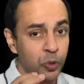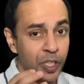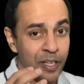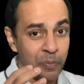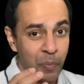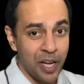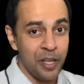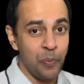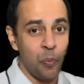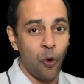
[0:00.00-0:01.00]
earn
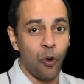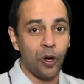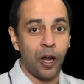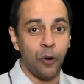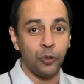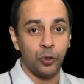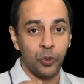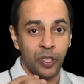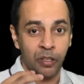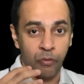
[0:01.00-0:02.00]
money more, how to
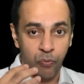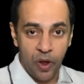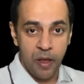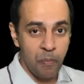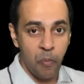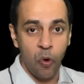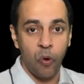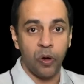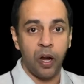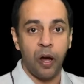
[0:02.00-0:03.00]
earn fame
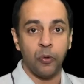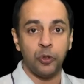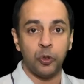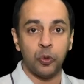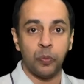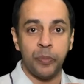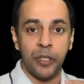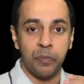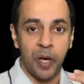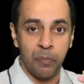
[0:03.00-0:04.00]
more, how to
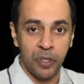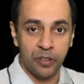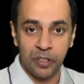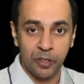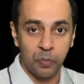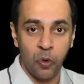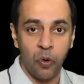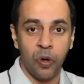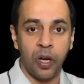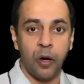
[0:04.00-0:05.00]
build my business
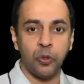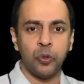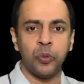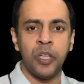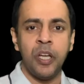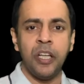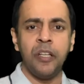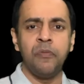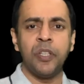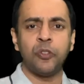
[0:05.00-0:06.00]
more, how to
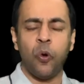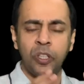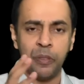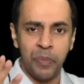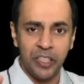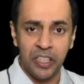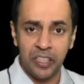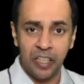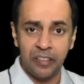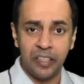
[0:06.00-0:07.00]
invest all the
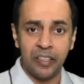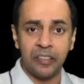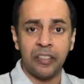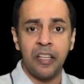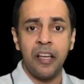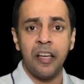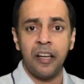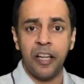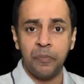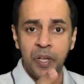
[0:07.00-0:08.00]
material things
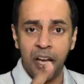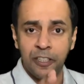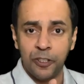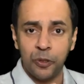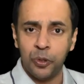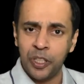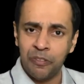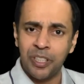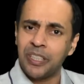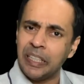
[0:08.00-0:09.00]
let me ask you to
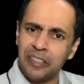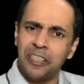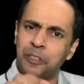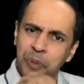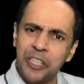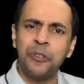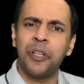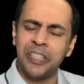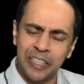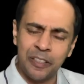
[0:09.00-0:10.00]
invest little spiritual
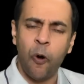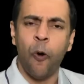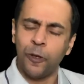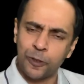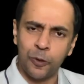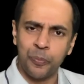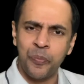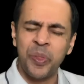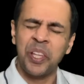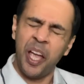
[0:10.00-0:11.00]
thing also
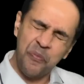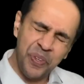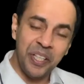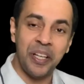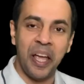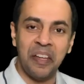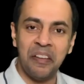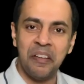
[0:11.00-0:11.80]
every day